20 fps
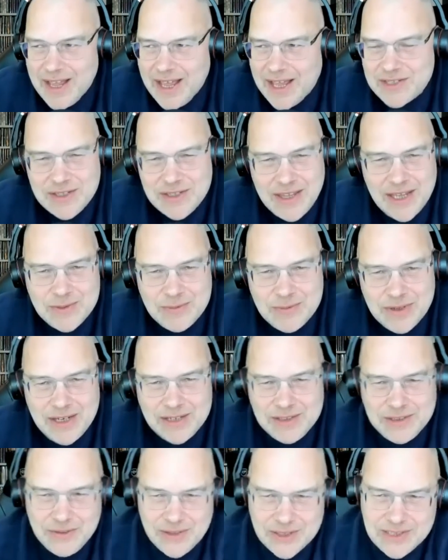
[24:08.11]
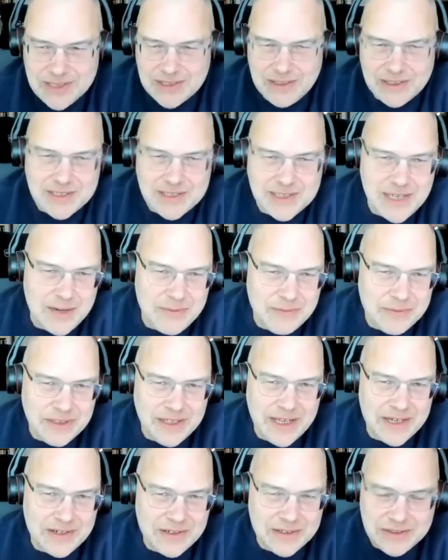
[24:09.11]
And so that's what I do. I just click save for
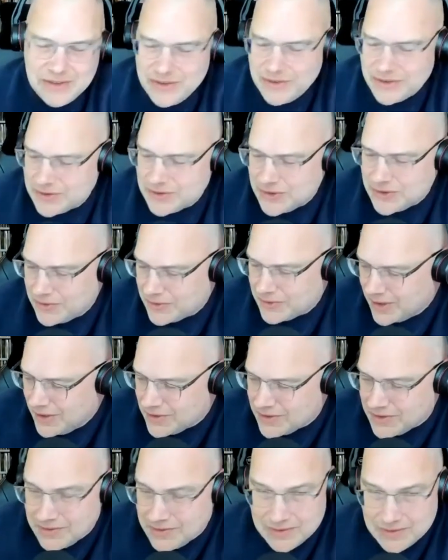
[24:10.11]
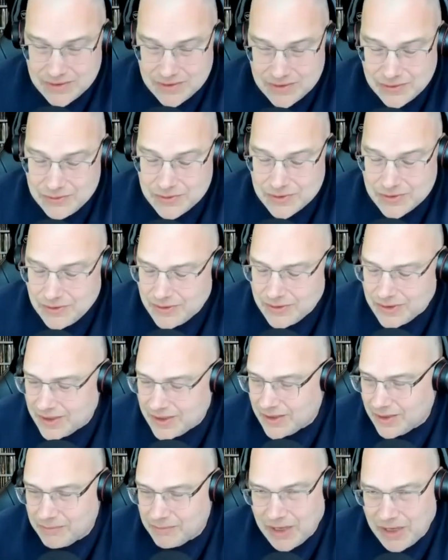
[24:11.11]
later. And you know, the joke ends, and it's a true
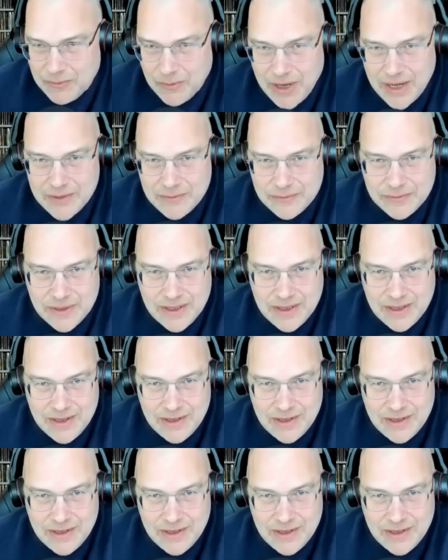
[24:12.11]
story that my wife